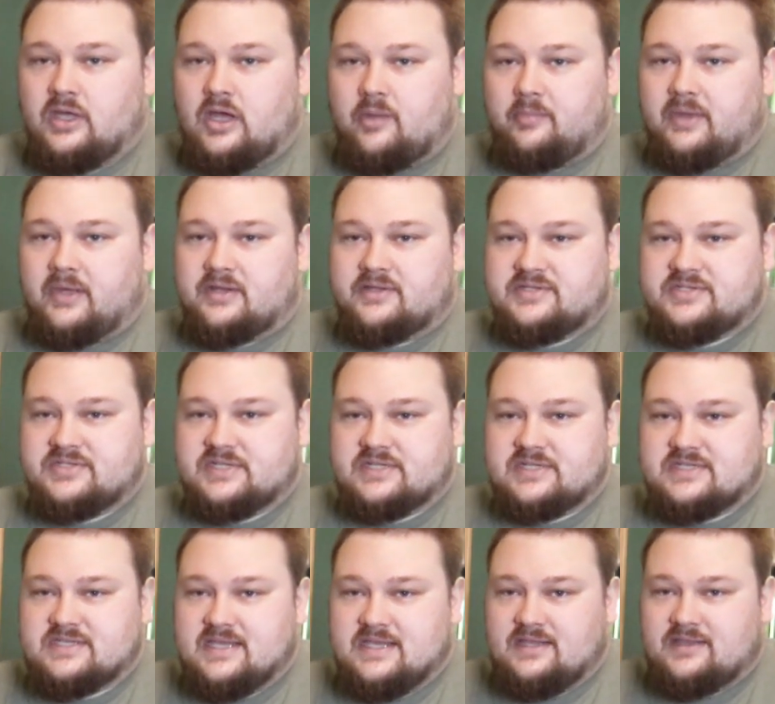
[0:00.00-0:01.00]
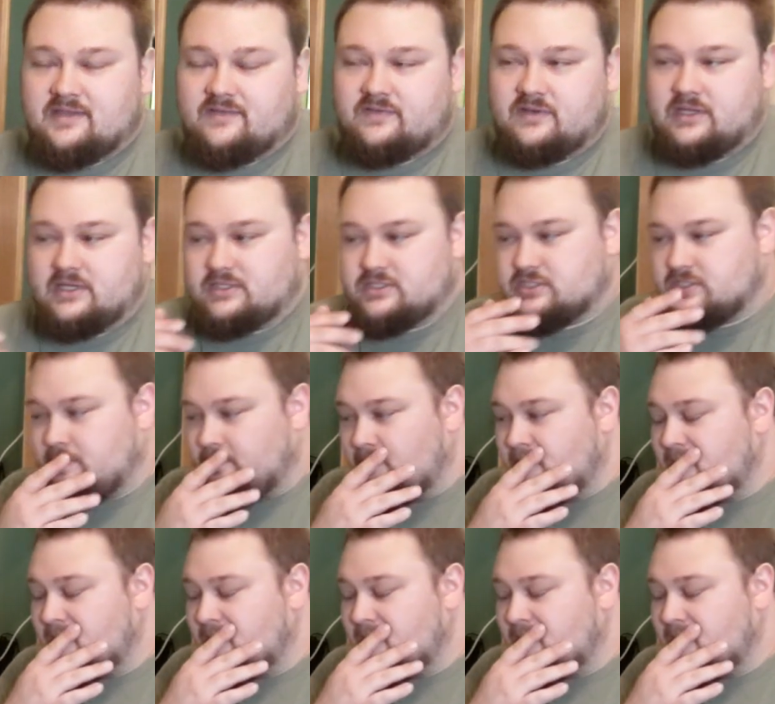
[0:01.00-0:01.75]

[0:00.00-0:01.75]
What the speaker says: about 1/16 of an inch.